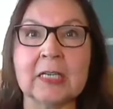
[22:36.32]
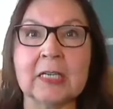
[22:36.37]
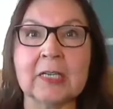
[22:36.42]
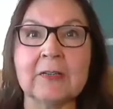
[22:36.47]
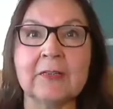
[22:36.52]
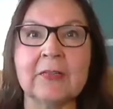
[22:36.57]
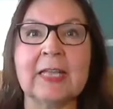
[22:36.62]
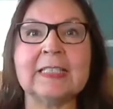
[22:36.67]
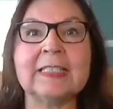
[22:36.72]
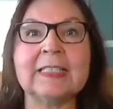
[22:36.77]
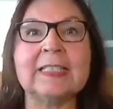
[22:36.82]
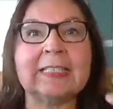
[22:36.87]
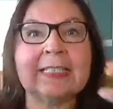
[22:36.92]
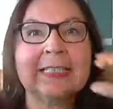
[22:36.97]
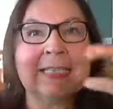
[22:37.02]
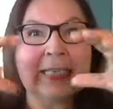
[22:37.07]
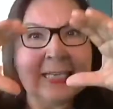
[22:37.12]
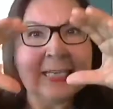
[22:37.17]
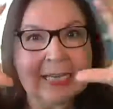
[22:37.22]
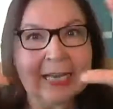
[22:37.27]
that
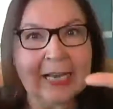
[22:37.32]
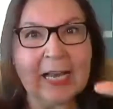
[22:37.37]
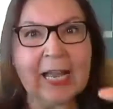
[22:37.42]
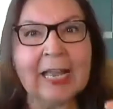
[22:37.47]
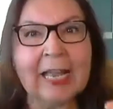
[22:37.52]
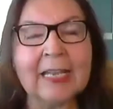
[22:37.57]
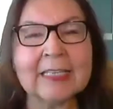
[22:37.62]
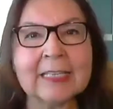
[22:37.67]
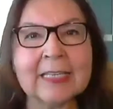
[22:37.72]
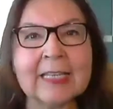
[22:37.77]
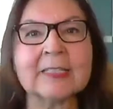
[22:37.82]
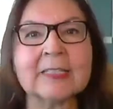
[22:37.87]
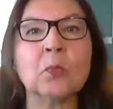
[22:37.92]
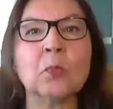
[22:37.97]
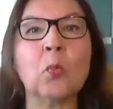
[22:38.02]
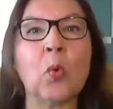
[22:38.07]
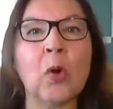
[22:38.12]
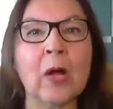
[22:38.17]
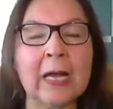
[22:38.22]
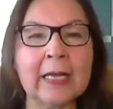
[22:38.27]
see as
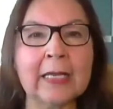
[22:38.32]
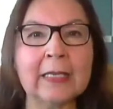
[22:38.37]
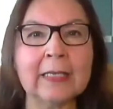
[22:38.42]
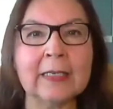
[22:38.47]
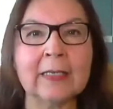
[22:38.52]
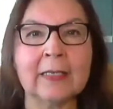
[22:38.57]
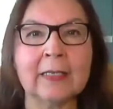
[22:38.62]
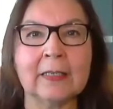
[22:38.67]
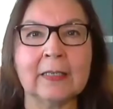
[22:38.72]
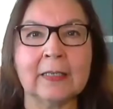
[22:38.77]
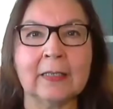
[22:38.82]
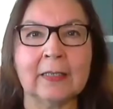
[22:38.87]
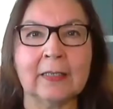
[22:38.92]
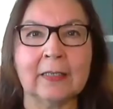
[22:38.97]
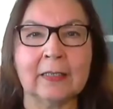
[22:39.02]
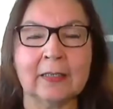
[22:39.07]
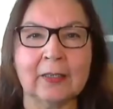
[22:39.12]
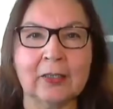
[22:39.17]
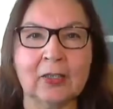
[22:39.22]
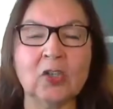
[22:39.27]
one
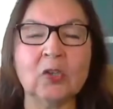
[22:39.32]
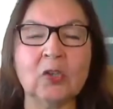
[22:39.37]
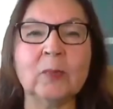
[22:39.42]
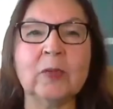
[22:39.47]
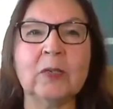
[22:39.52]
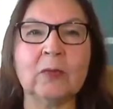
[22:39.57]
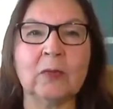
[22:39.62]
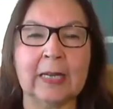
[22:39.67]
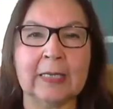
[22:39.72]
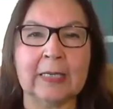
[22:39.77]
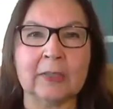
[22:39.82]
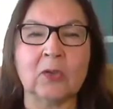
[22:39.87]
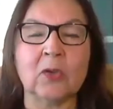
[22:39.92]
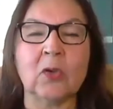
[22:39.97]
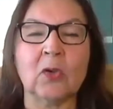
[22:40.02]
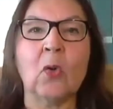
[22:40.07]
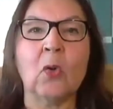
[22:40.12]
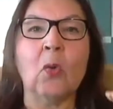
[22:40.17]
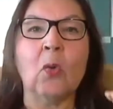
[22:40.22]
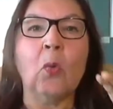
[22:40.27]
human race,
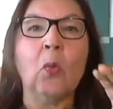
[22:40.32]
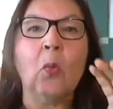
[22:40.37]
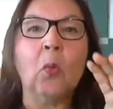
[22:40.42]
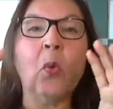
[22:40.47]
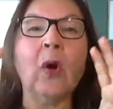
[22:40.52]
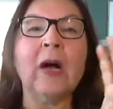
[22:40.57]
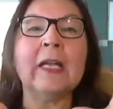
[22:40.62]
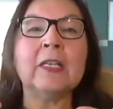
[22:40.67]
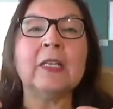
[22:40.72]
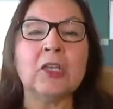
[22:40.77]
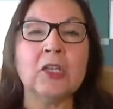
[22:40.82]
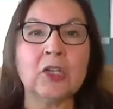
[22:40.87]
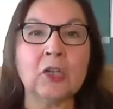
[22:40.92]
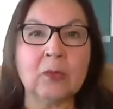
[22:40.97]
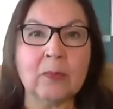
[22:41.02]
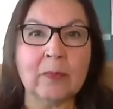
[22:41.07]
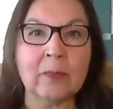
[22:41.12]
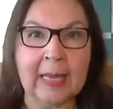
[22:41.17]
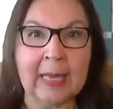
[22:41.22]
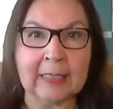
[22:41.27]
one
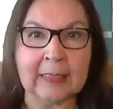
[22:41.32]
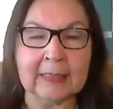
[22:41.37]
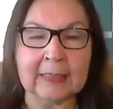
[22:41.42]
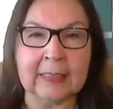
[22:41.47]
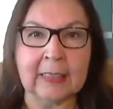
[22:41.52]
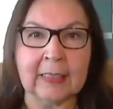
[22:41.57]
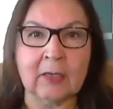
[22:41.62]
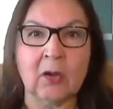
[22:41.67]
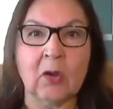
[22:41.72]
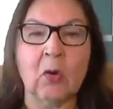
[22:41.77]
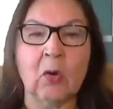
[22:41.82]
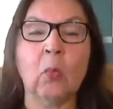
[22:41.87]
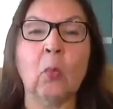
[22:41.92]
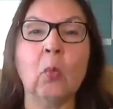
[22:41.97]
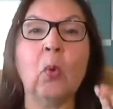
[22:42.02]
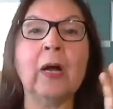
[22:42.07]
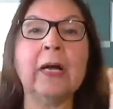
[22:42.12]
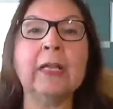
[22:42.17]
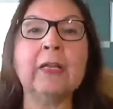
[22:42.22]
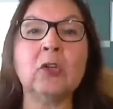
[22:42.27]
humanity,
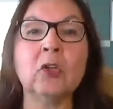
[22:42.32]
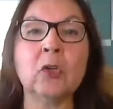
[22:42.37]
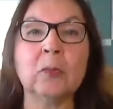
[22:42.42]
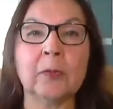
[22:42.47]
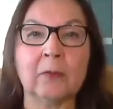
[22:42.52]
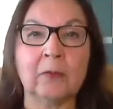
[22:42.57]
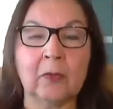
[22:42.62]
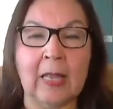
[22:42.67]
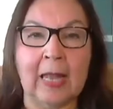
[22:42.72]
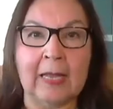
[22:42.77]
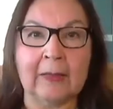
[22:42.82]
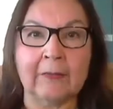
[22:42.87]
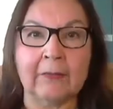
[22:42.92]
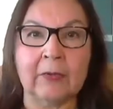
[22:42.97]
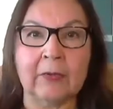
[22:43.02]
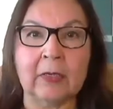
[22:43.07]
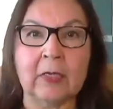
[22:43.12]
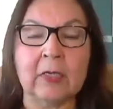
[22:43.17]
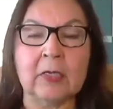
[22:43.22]
one hoop of life.